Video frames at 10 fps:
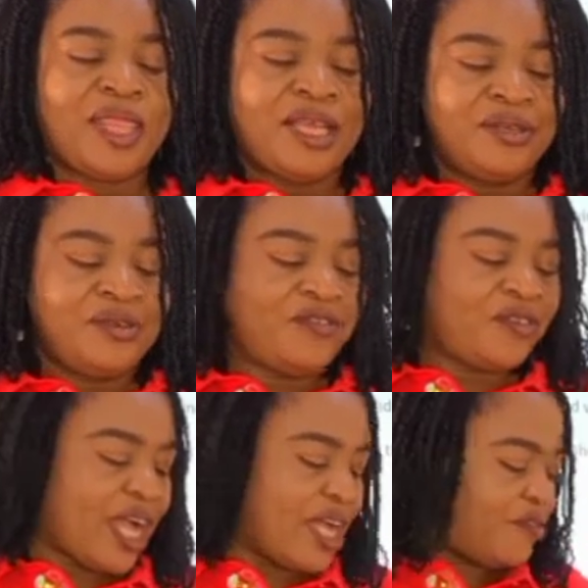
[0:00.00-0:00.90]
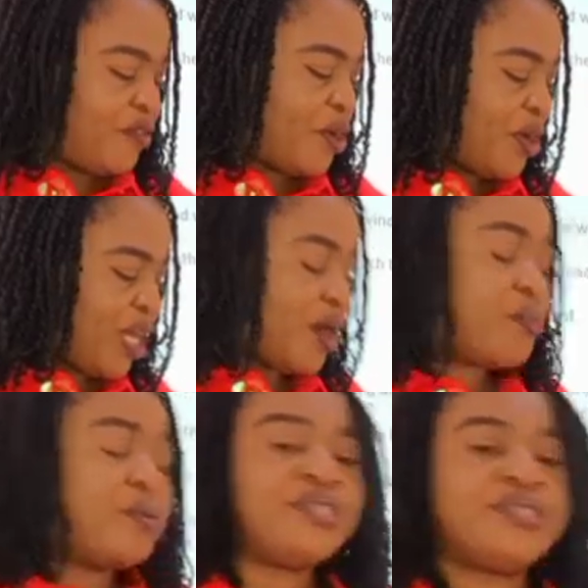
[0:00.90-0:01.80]
look out for other
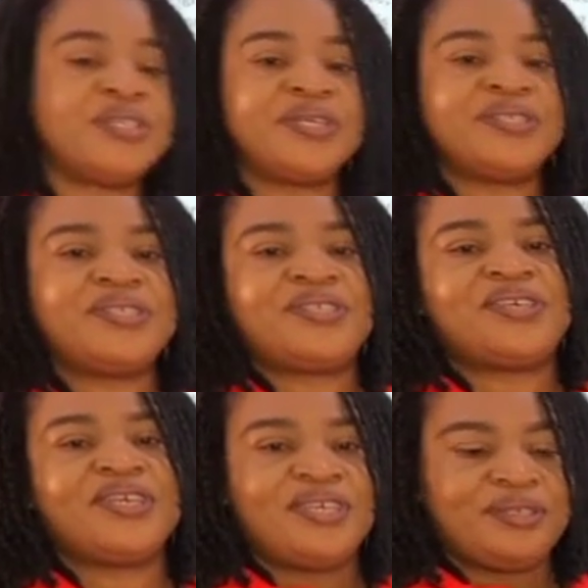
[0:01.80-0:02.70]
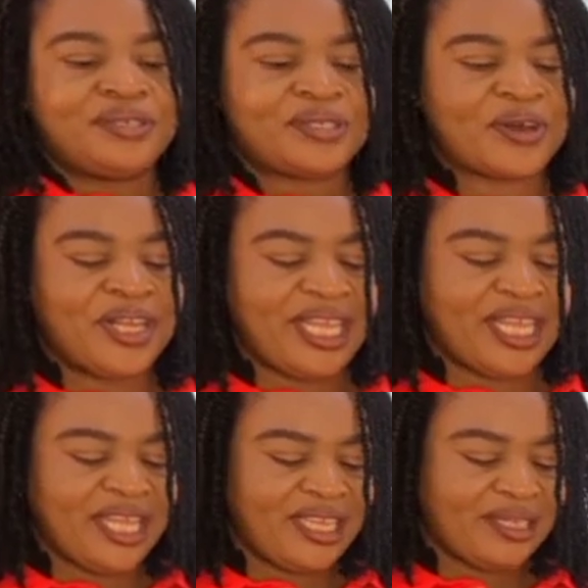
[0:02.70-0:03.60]
questions,
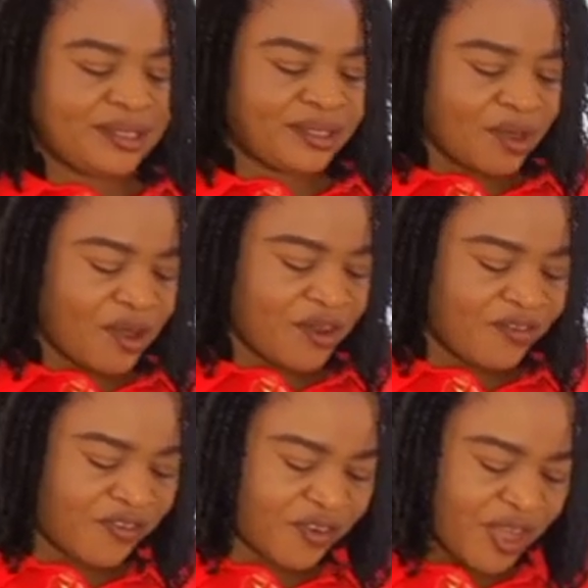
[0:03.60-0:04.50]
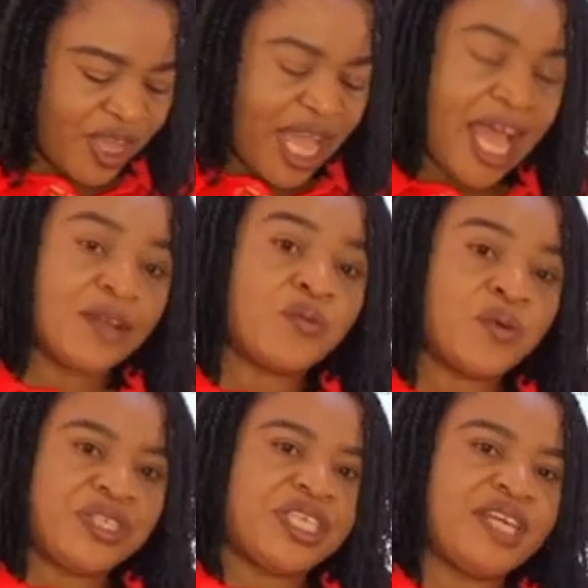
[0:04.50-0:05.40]
study, solve, and
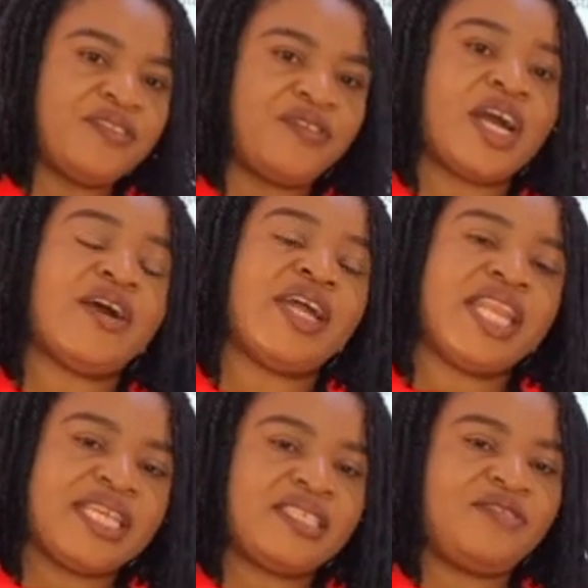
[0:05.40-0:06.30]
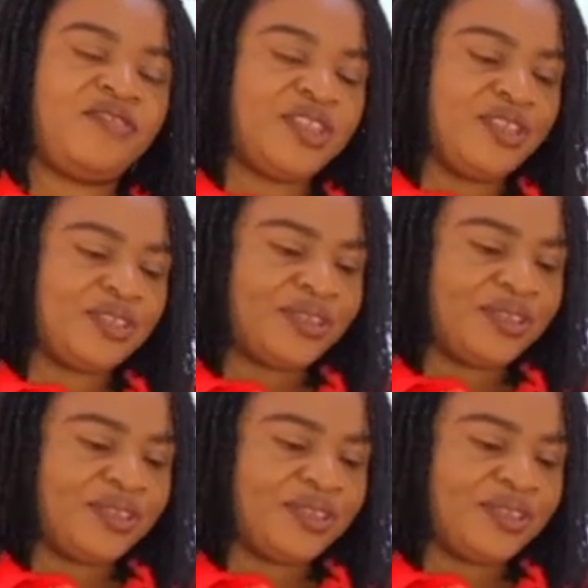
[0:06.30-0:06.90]
watch out for our next video.